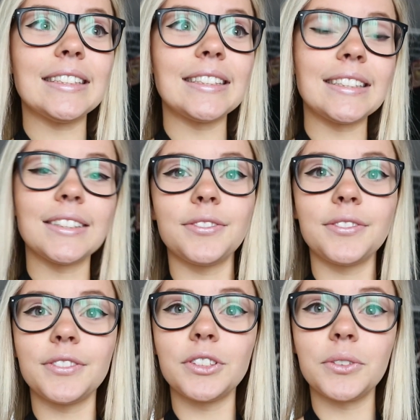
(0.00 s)
Oh,
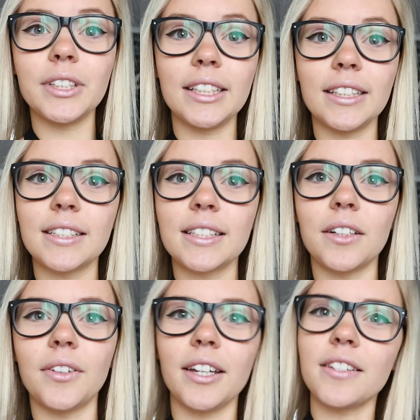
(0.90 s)
4 weeks.
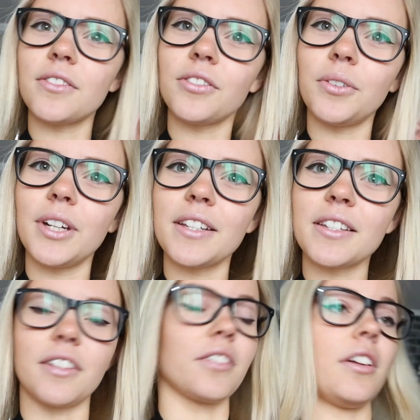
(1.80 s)
Oh wait, is it 4 weeks?
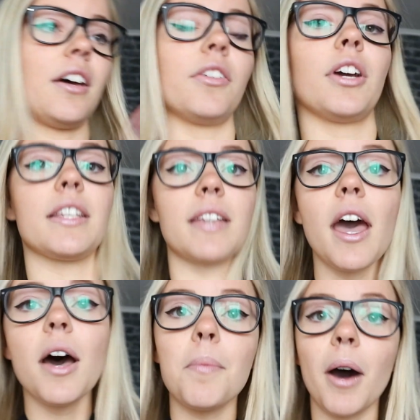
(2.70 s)
I don't know how long it is.
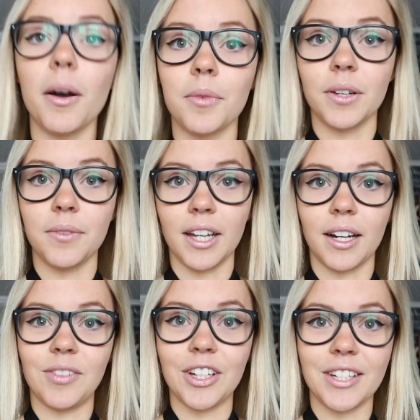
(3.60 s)
But I'm going to be
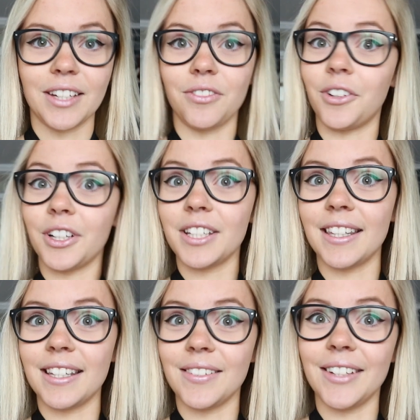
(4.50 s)
uploading a vlog
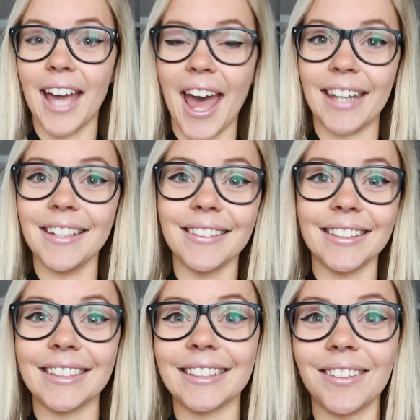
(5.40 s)
this weekend,
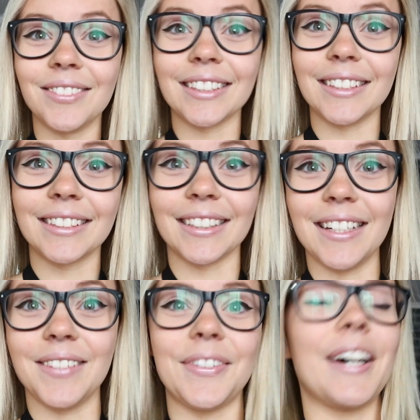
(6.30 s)
which is I'm so
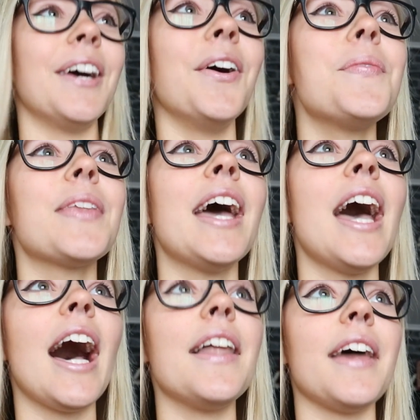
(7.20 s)
excited about.
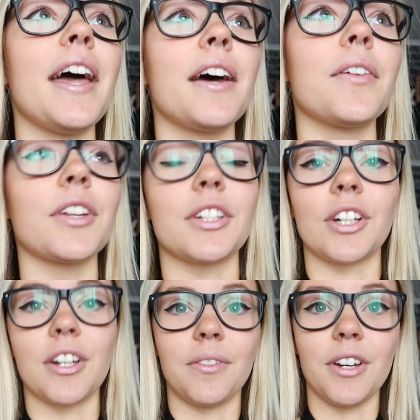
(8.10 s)
And then I'm going to
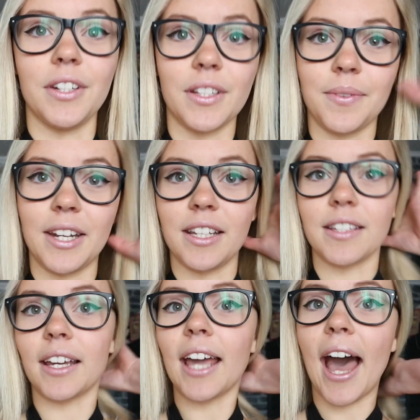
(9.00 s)
try and upload as many as
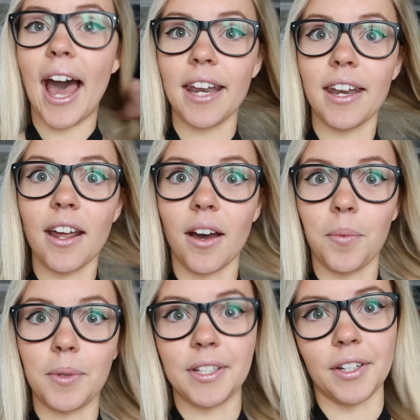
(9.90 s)
I can up
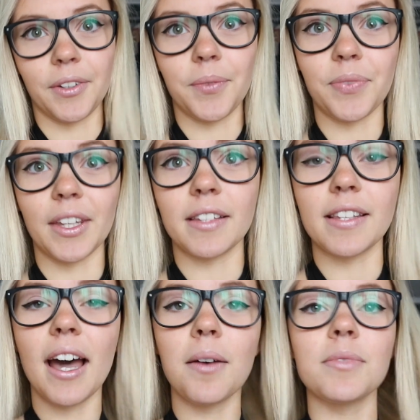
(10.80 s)
until the
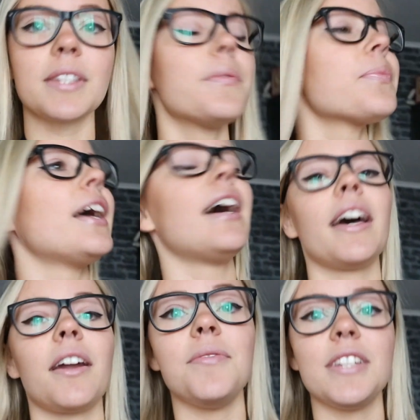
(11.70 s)
exams.
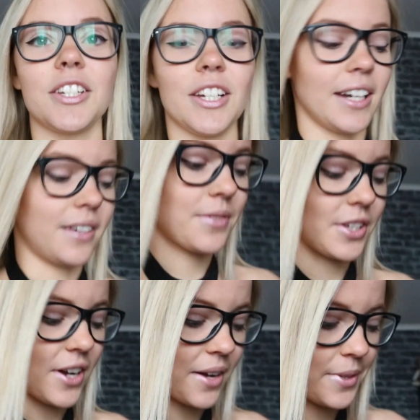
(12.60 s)
And I'm
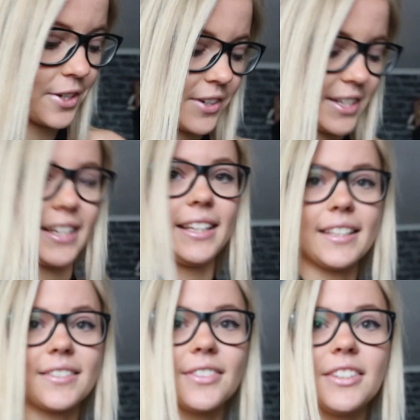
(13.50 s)
so happy already.
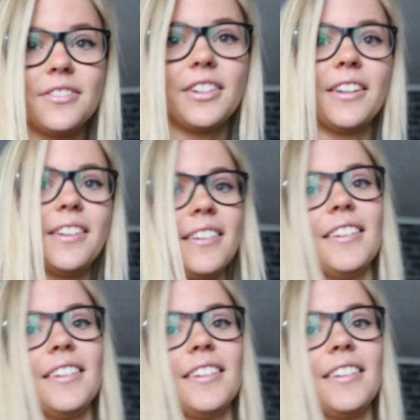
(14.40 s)
It's really fun.